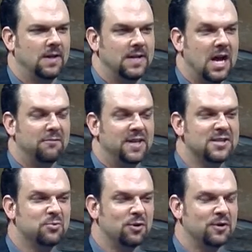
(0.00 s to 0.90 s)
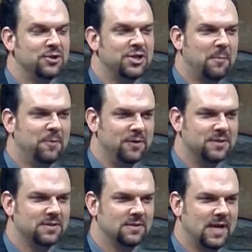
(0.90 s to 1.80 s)
Now, if these were
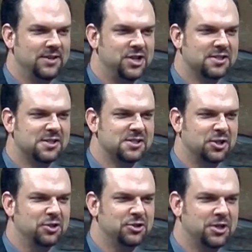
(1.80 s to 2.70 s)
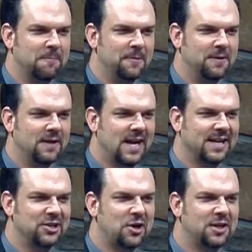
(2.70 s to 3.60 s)
shepherds, and Jesus is a good shepherd, I
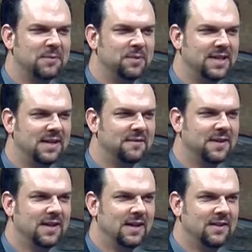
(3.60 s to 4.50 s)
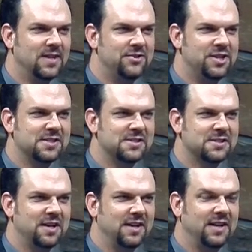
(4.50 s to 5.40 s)
can hardly believe that Jesus
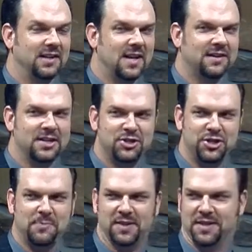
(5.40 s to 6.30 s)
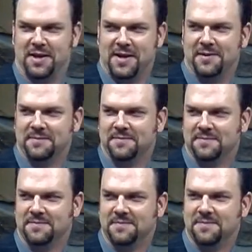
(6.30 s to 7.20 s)
is going to neglect his sheep in the night.
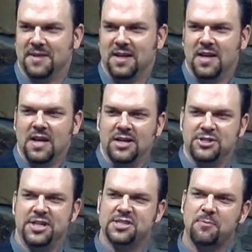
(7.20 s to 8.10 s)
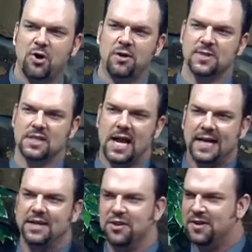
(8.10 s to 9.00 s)
You see, Smyrna was
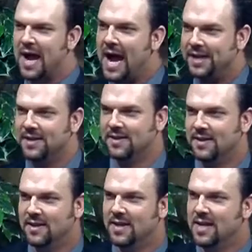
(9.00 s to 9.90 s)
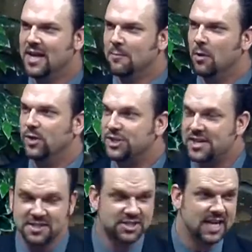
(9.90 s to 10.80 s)
like in the night. But when
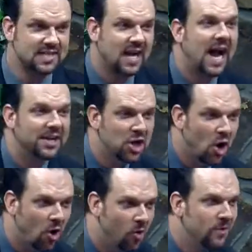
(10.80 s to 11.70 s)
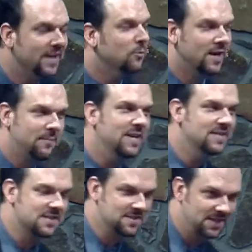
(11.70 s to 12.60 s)
Jesus says, I know, what he
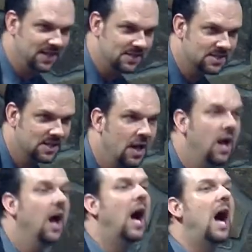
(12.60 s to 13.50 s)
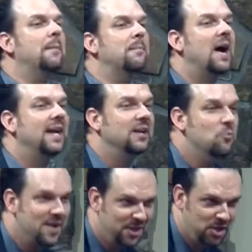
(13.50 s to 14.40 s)
means is this I'm
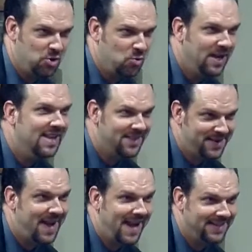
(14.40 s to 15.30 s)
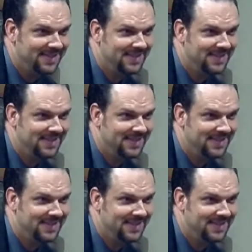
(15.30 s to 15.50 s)
abiding with you in the night,